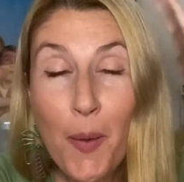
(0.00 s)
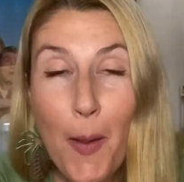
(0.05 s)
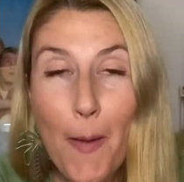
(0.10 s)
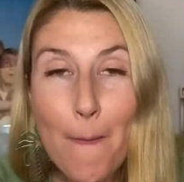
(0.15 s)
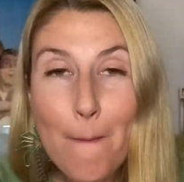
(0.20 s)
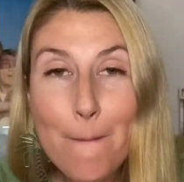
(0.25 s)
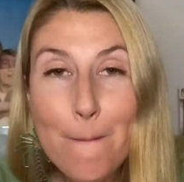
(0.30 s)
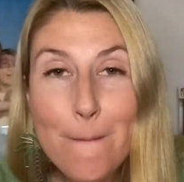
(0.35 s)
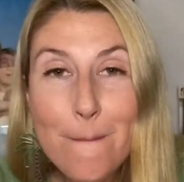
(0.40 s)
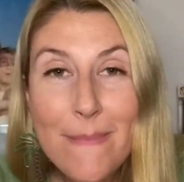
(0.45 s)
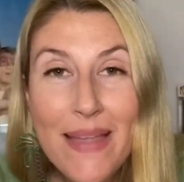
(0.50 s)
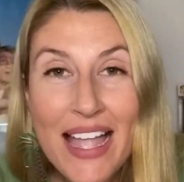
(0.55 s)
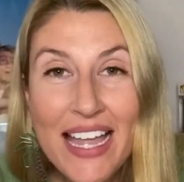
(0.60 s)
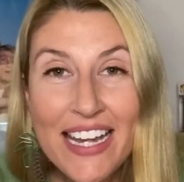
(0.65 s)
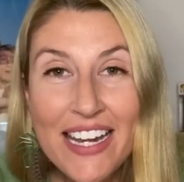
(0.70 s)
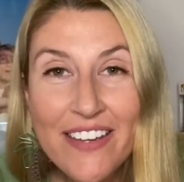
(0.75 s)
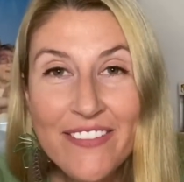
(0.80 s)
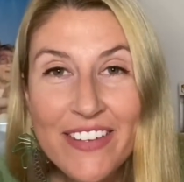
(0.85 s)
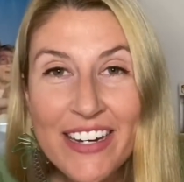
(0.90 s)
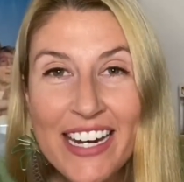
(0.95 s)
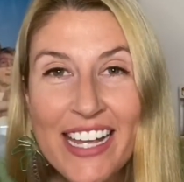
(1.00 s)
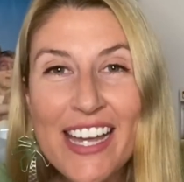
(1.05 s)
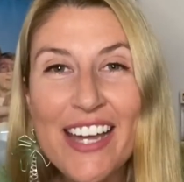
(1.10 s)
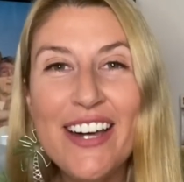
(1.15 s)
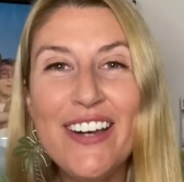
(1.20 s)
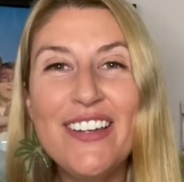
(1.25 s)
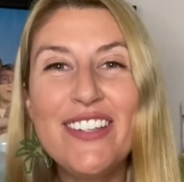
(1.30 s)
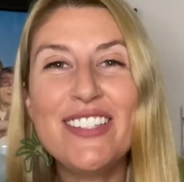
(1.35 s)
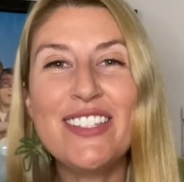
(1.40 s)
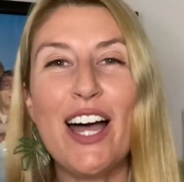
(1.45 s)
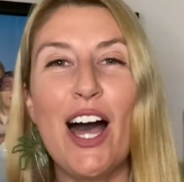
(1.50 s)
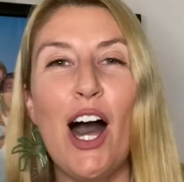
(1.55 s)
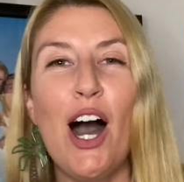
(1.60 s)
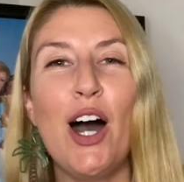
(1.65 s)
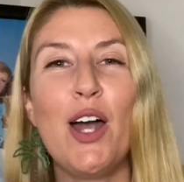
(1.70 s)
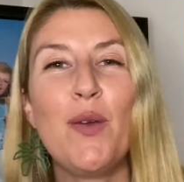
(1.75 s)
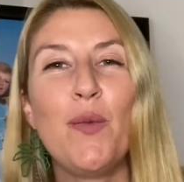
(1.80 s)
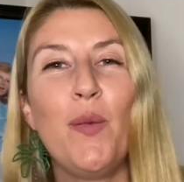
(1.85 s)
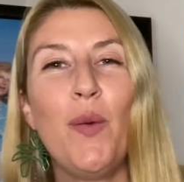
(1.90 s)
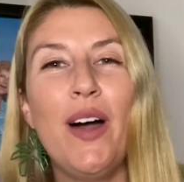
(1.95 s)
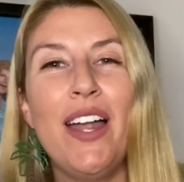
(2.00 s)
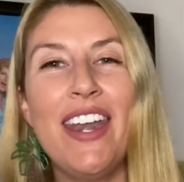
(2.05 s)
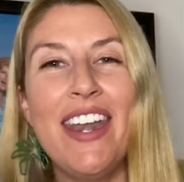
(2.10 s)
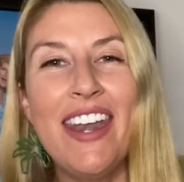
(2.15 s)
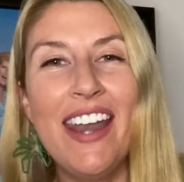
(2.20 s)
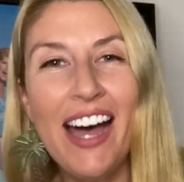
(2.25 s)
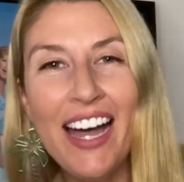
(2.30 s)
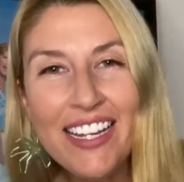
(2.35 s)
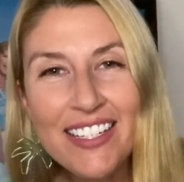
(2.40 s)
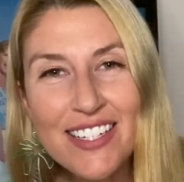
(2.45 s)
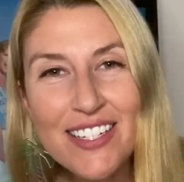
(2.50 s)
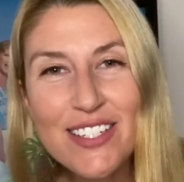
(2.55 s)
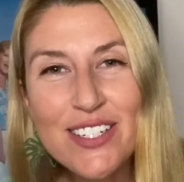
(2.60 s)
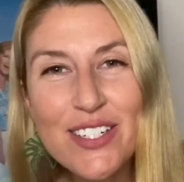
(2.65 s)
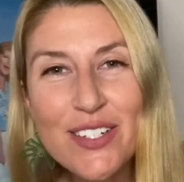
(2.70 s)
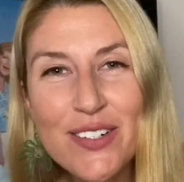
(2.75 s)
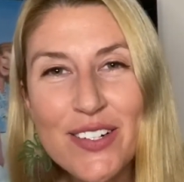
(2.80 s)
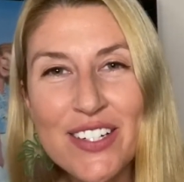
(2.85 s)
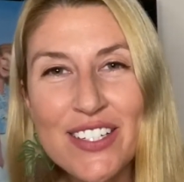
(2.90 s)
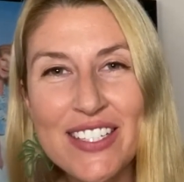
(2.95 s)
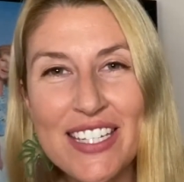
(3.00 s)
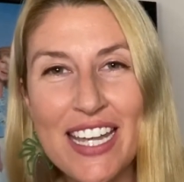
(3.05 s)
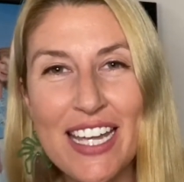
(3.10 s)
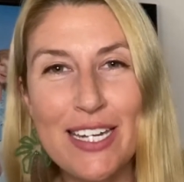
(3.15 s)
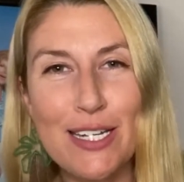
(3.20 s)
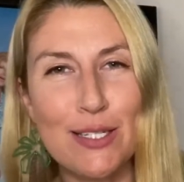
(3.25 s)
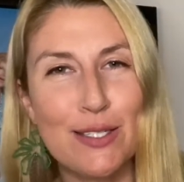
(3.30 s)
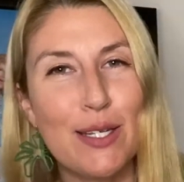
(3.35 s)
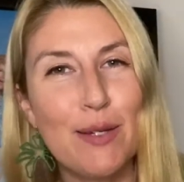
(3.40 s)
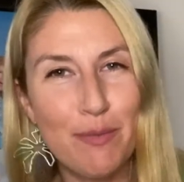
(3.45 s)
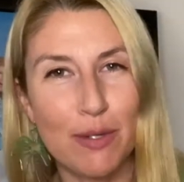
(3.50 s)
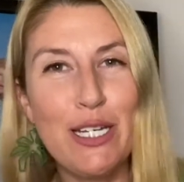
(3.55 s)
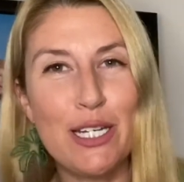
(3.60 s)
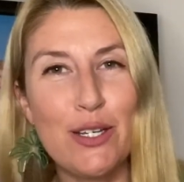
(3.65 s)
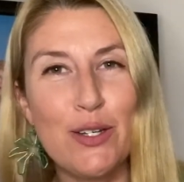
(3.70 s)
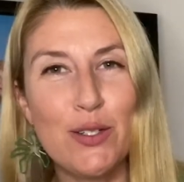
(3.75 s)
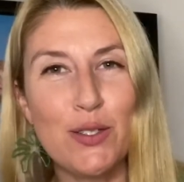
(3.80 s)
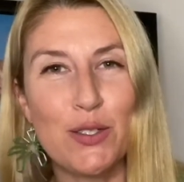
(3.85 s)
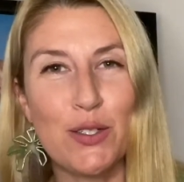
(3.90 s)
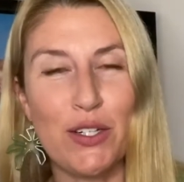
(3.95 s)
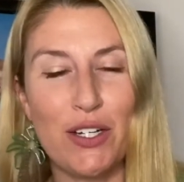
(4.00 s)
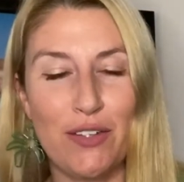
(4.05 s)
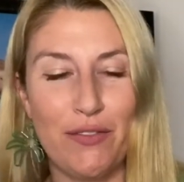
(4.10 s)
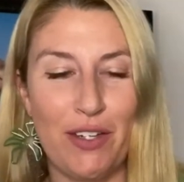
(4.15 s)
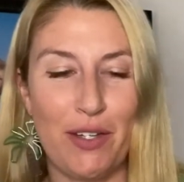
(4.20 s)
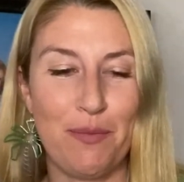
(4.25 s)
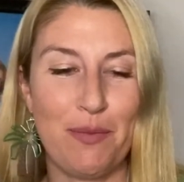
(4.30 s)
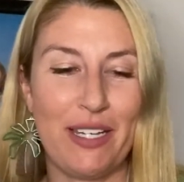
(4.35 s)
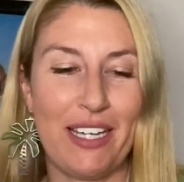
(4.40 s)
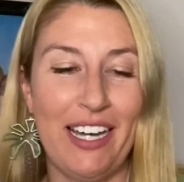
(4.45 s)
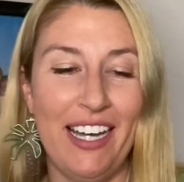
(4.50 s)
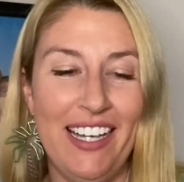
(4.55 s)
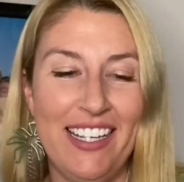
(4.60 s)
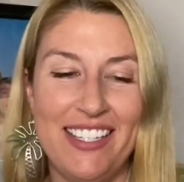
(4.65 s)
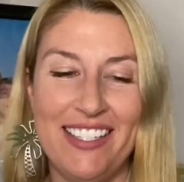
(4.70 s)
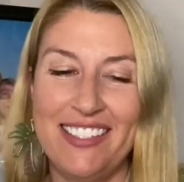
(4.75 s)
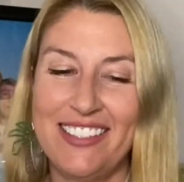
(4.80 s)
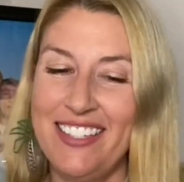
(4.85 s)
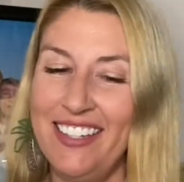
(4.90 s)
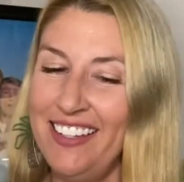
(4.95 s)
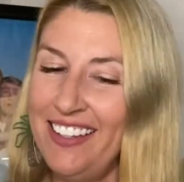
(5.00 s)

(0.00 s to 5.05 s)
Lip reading: many videos on what not to do or say to somebody who's grieving, because